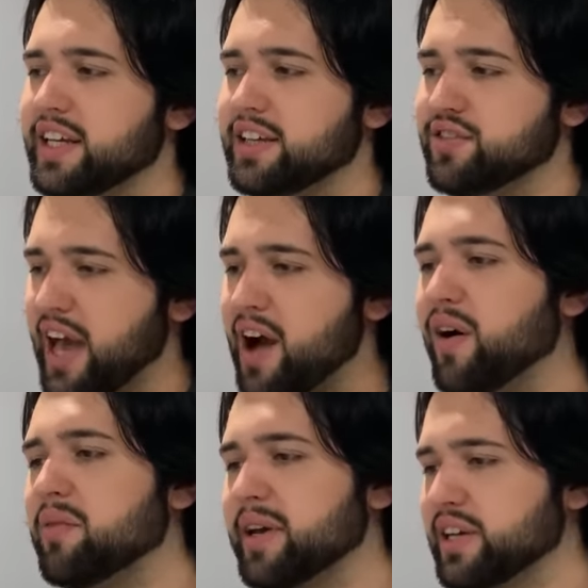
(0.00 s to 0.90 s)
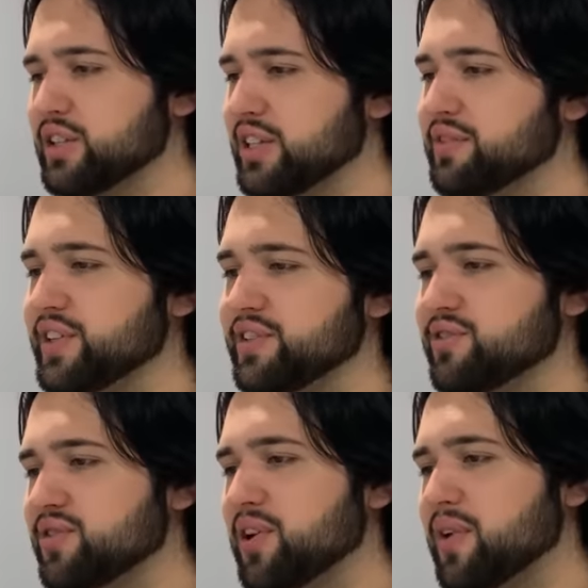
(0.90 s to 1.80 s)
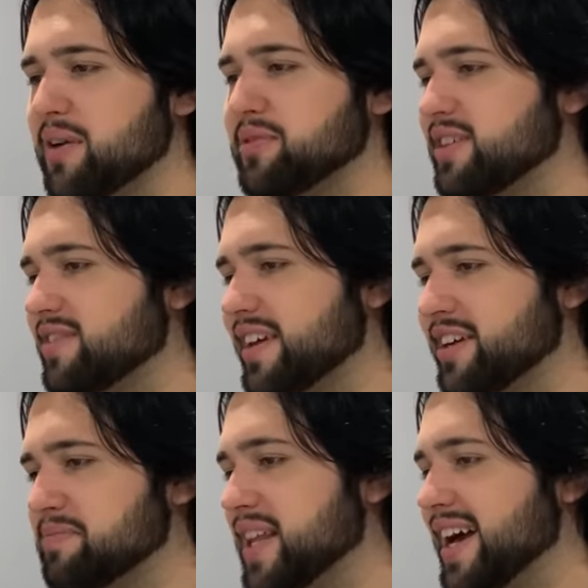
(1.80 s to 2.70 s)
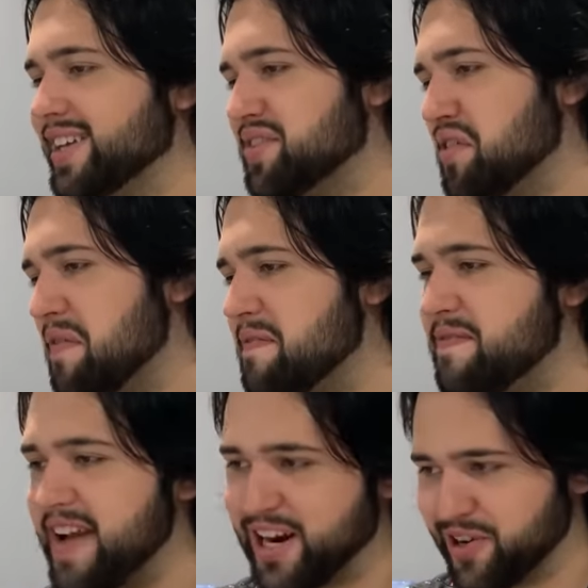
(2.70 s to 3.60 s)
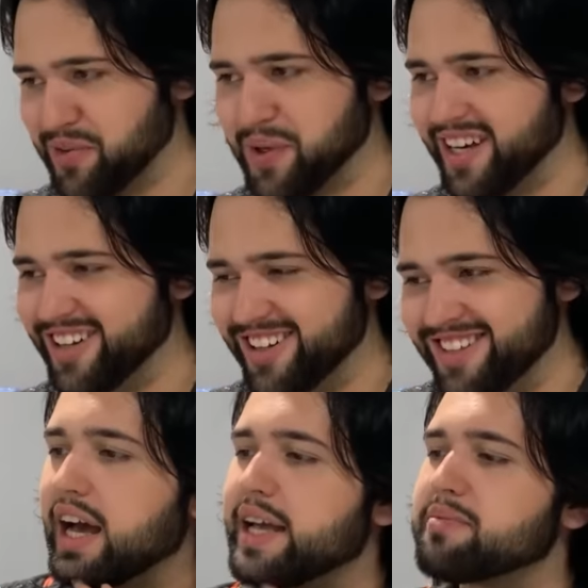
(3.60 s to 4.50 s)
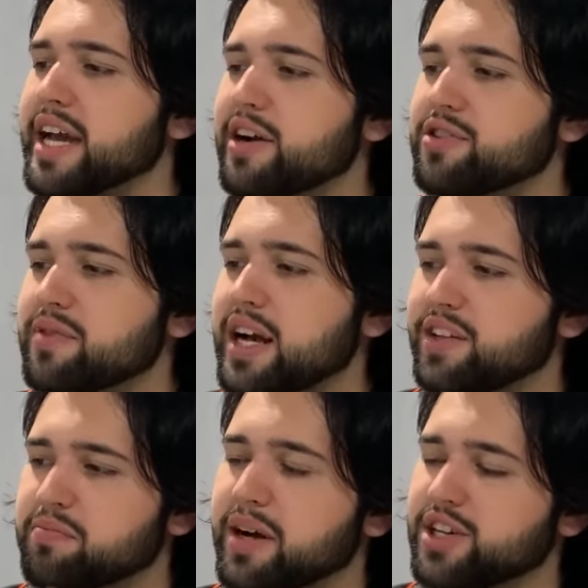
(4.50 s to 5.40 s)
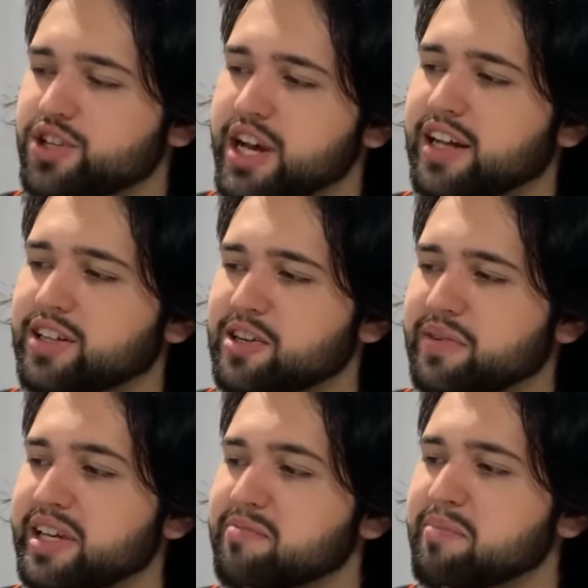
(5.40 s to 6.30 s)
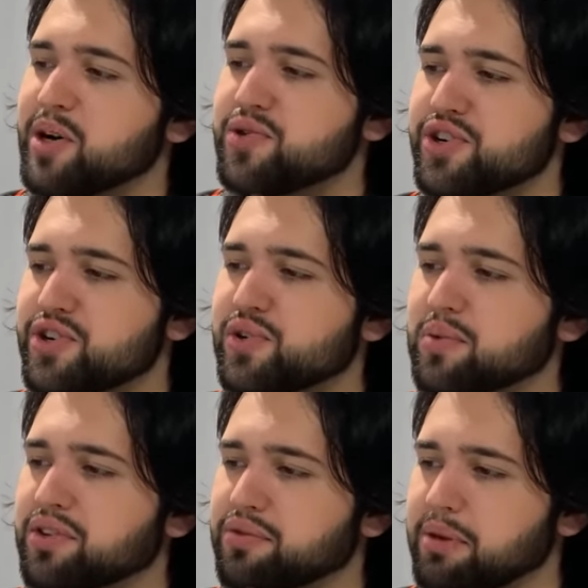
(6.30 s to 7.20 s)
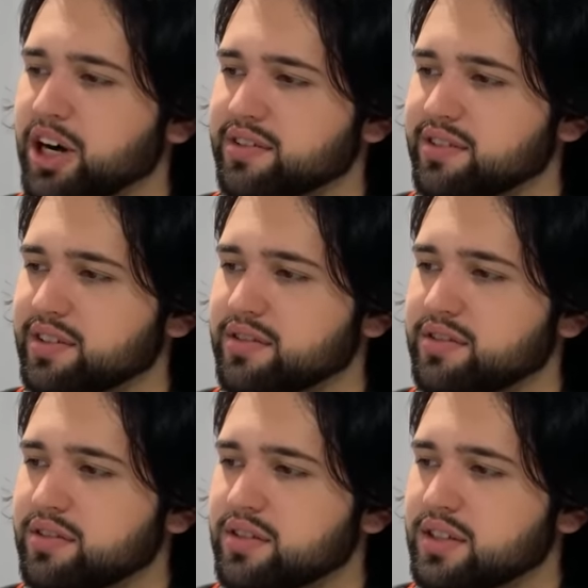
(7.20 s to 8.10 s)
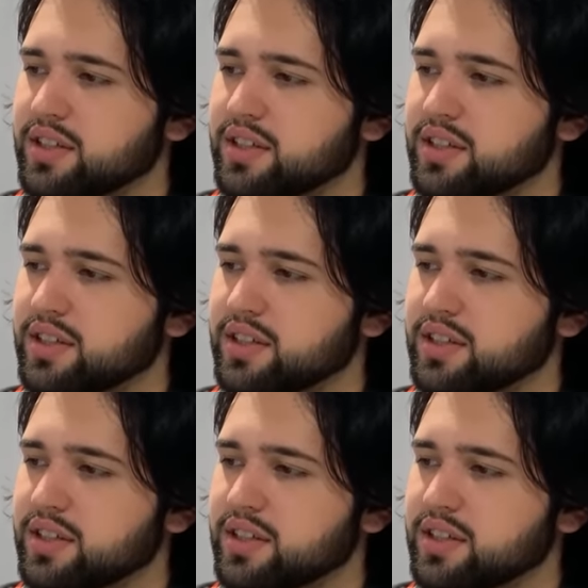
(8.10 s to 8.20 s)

is how I make a living, so I'm gonna say applies very well. I am characterized by shallow emotional responses.